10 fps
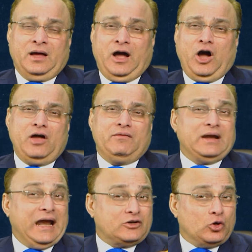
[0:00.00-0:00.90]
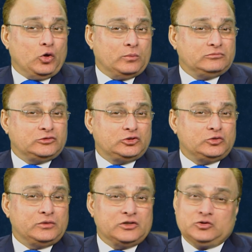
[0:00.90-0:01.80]
However, at home,
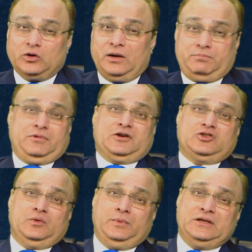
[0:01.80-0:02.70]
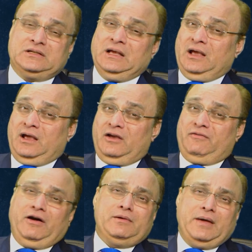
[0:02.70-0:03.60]
you would enjoy personal bliss.
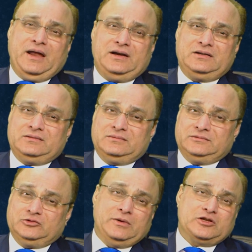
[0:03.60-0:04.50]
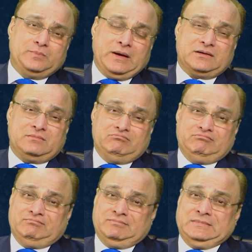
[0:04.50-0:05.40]
If unmarried, you may expect
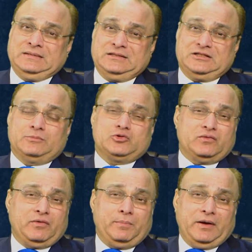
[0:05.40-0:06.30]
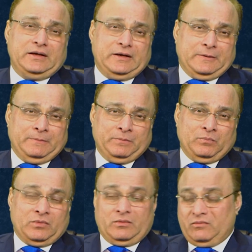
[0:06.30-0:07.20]
some sort of a player,
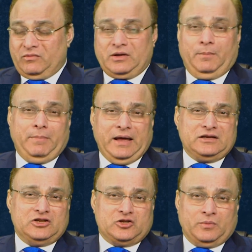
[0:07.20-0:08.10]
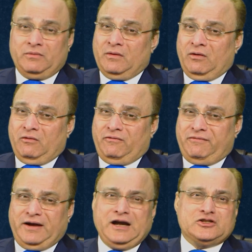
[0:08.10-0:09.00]
companionship.
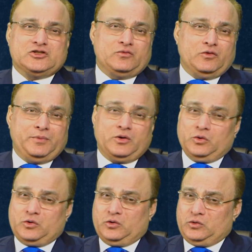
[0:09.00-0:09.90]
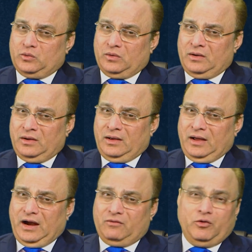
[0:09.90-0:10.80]
Friends would be good to you
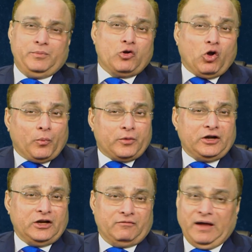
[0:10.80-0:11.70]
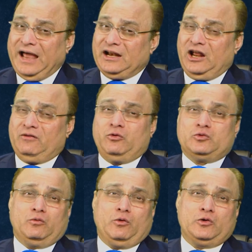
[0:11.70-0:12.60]
and would be cooperative and helpful
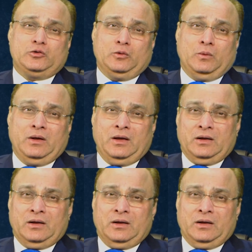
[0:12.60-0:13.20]
toward you.